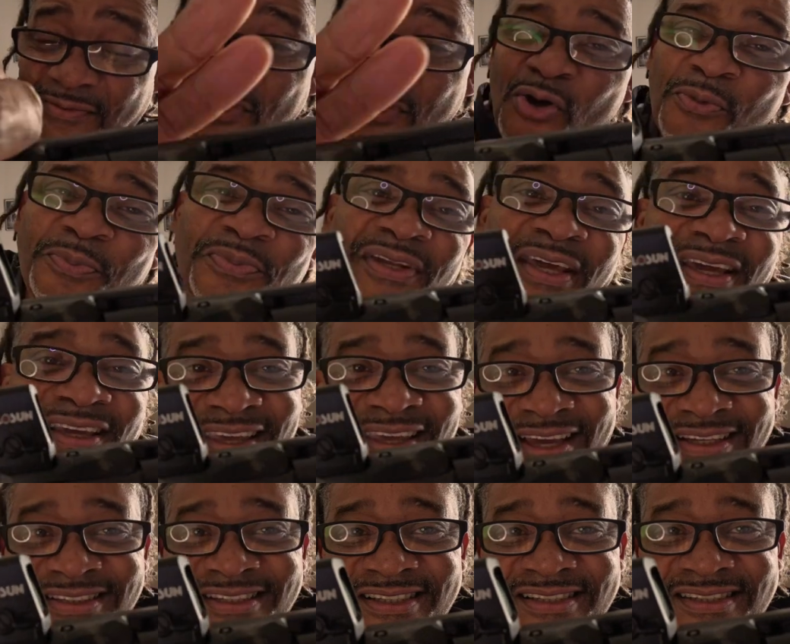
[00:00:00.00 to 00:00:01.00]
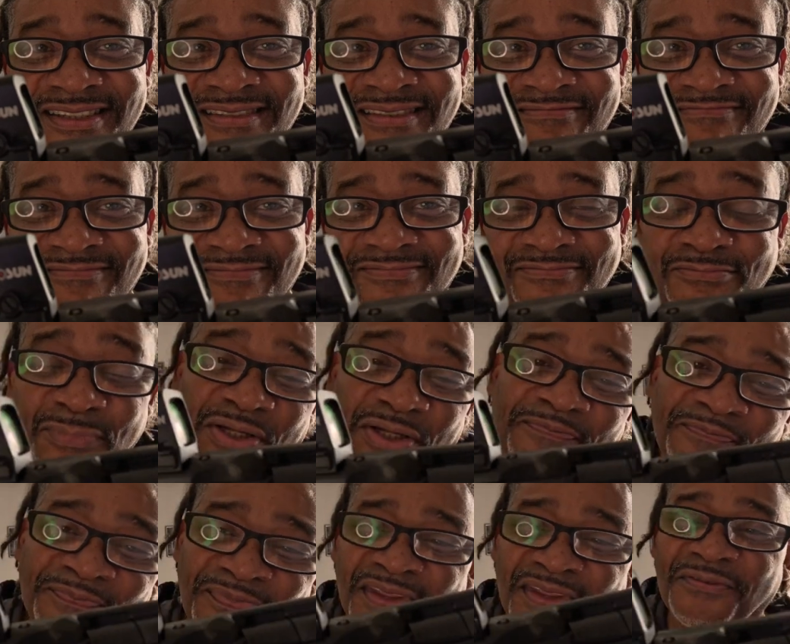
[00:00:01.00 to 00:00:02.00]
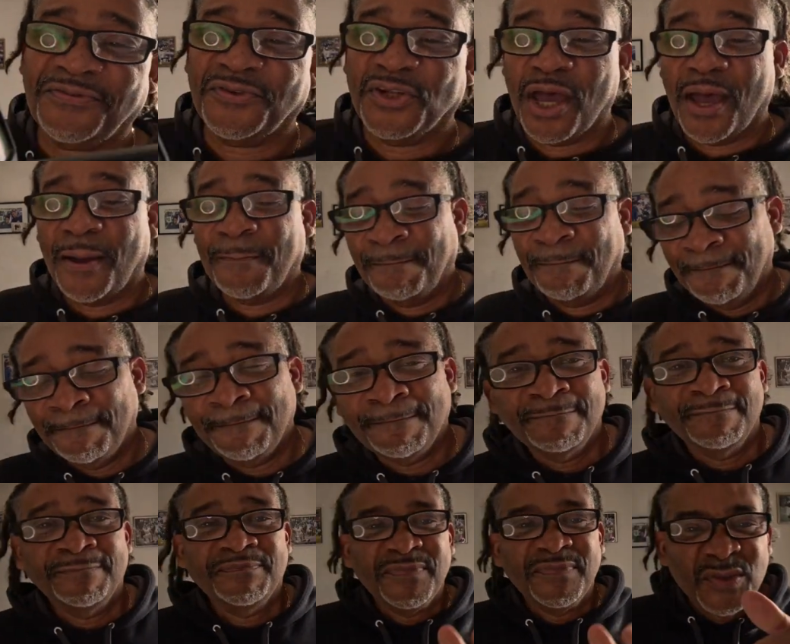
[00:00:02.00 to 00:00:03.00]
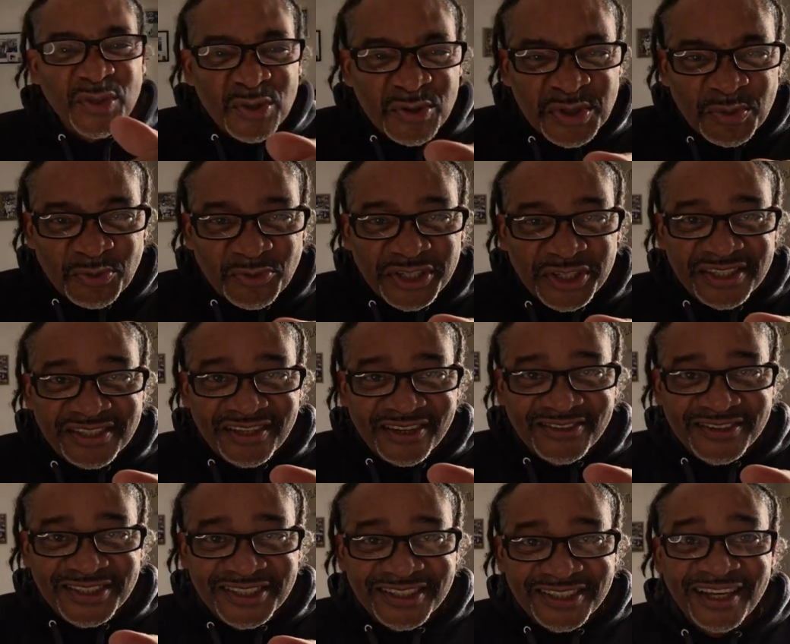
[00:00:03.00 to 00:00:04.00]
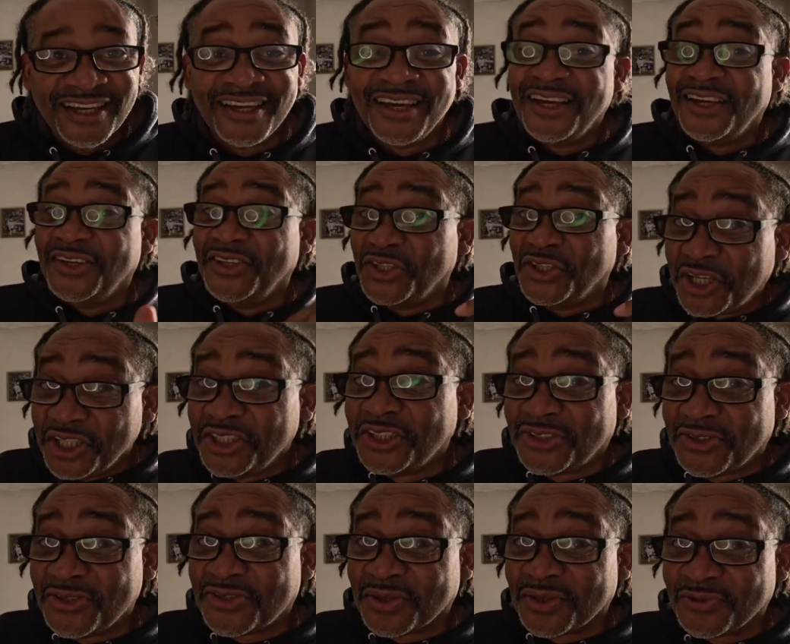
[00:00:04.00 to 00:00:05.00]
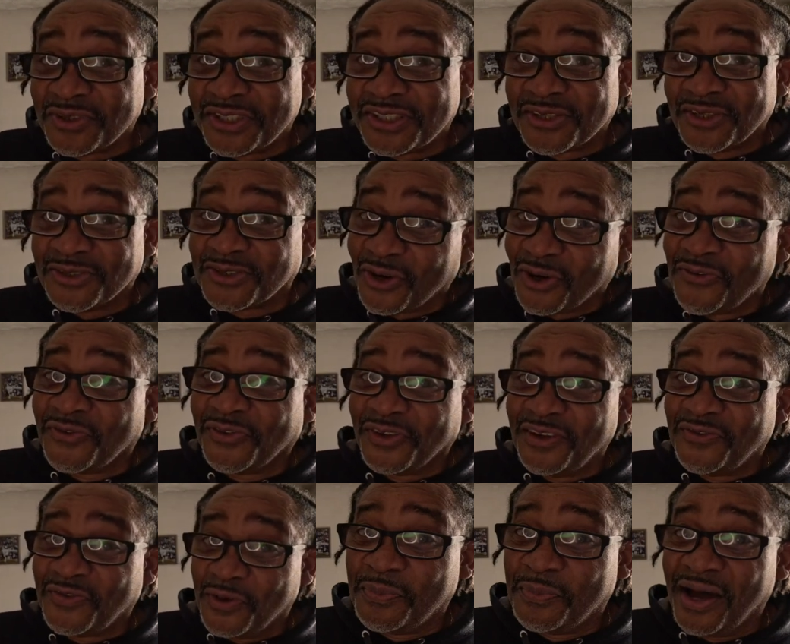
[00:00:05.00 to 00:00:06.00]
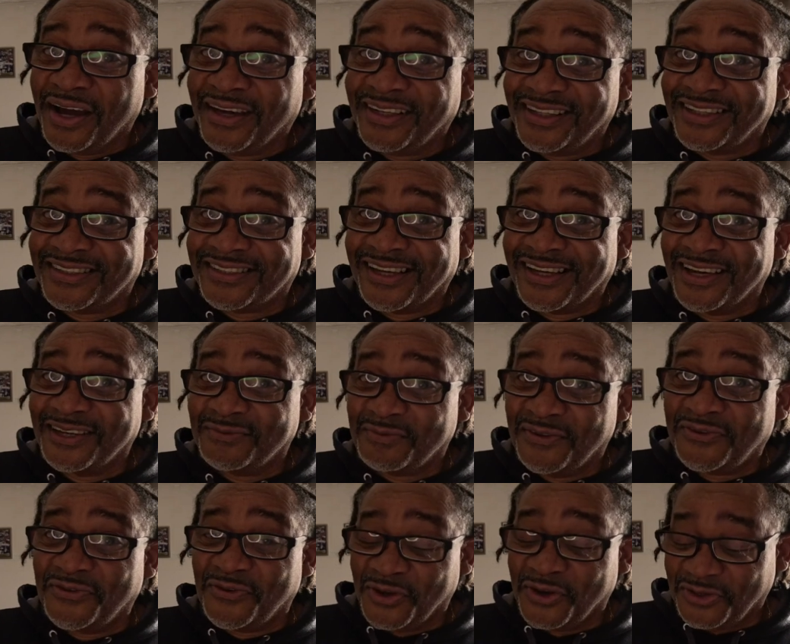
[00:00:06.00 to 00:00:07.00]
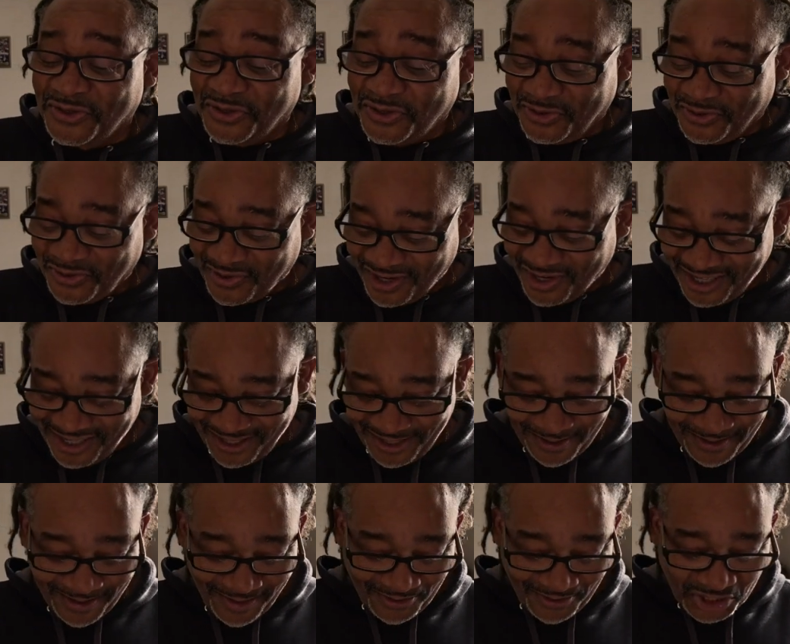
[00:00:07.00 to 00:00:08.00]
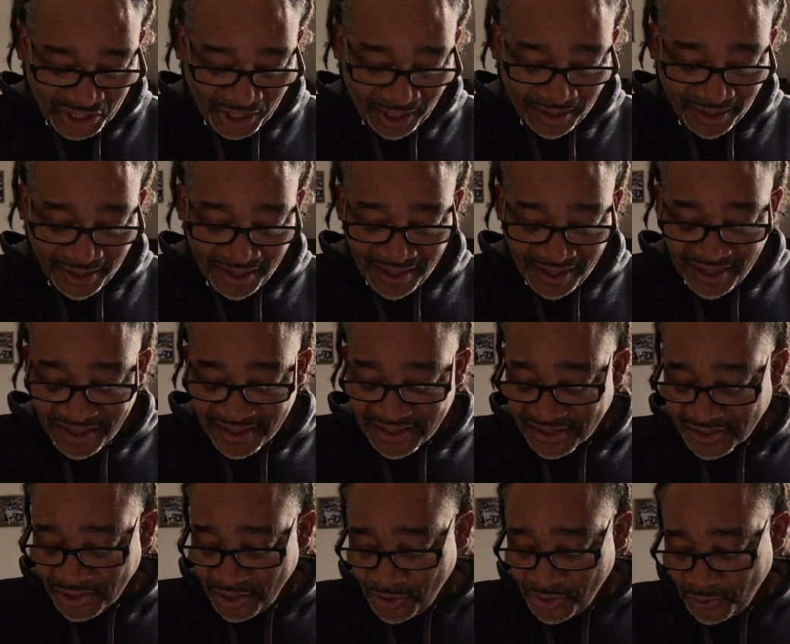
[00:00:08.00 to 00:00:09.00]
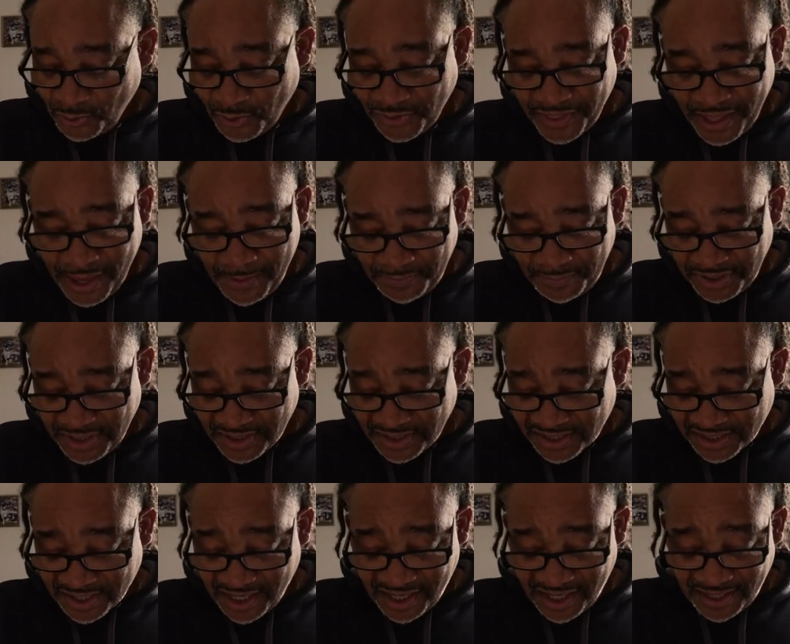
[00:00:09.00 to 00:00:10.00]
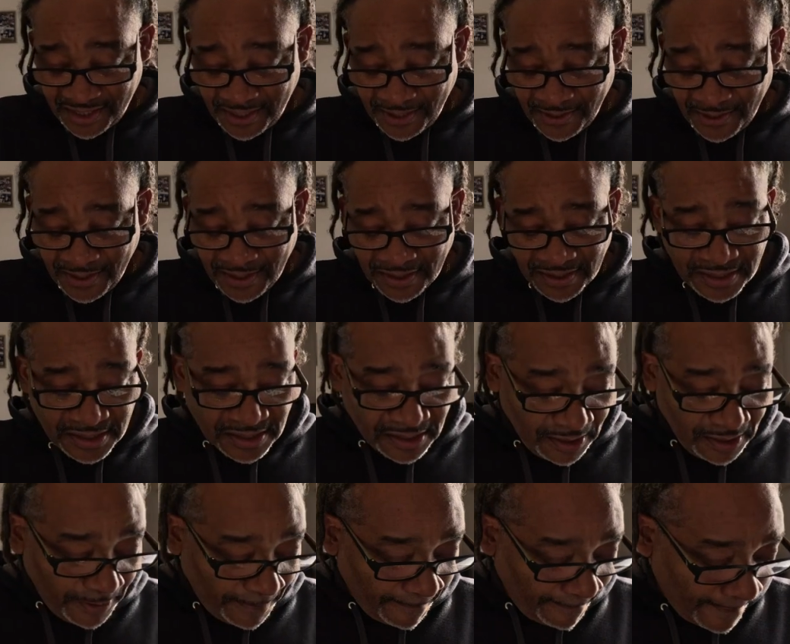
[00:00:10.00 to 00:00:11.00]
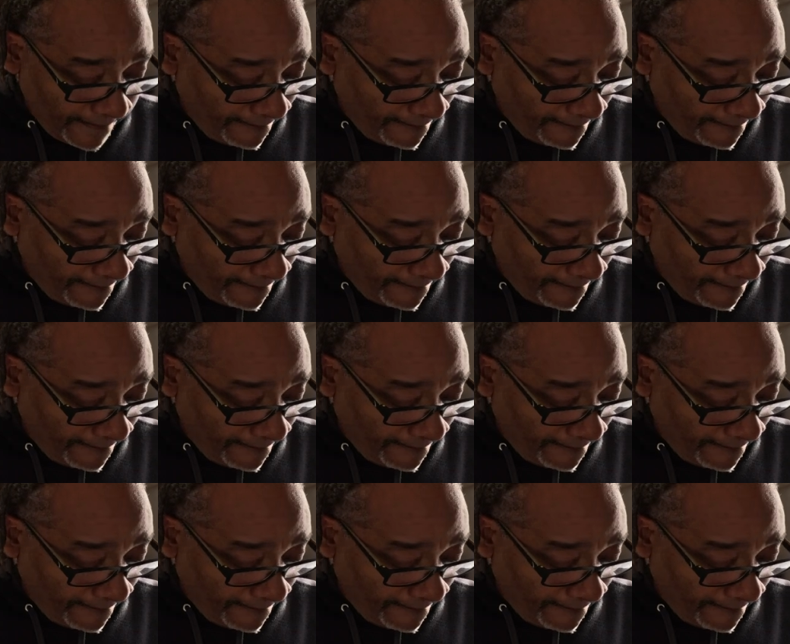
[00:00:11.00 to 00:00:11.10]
Hoping it catches. But if not, do some research. You're gonna do some research, hopefully, buying this gun before you do, right? Okay, so with that being said, let's see.